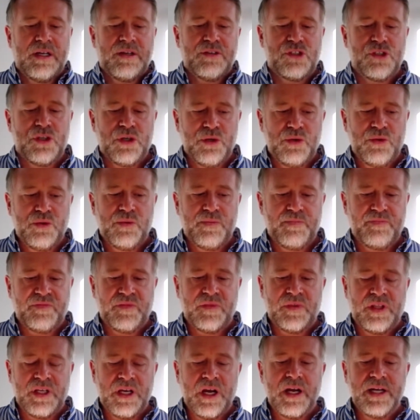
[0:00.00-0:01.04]
So
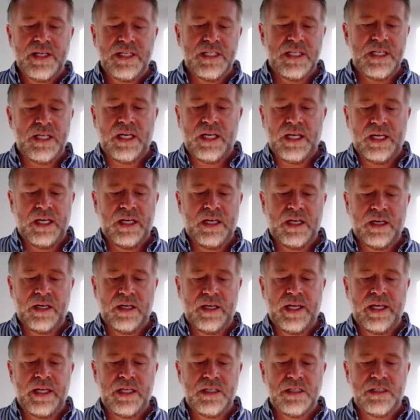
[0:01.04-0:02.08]
the idea here
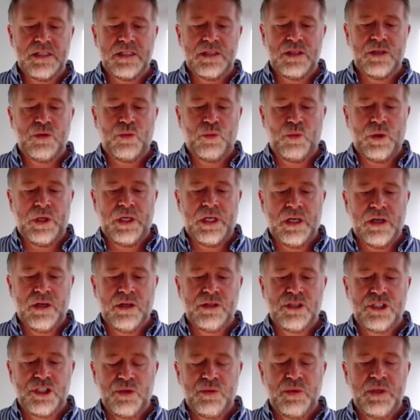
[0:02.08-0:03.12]
is that we are
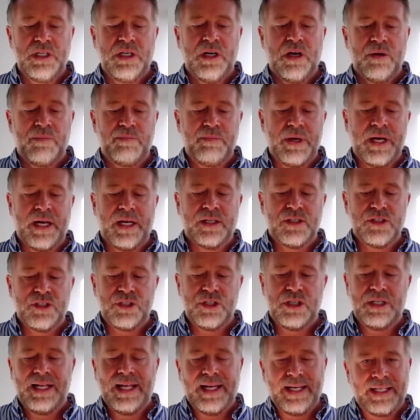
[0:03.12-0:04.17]
doing our best
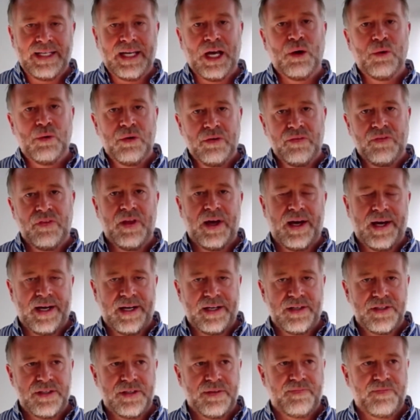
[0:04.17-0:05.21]
to let go of
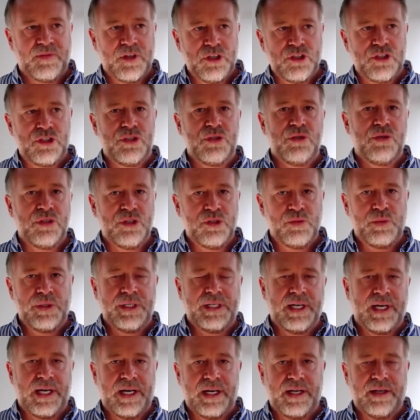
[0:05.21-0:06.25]
that as soon as we
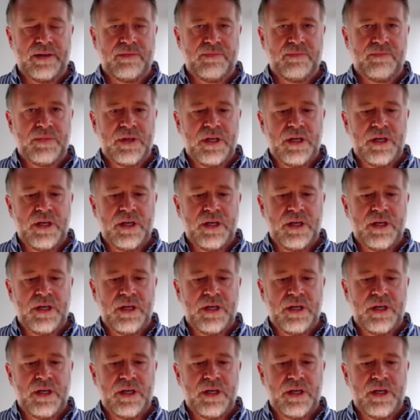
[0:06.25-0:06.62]
can.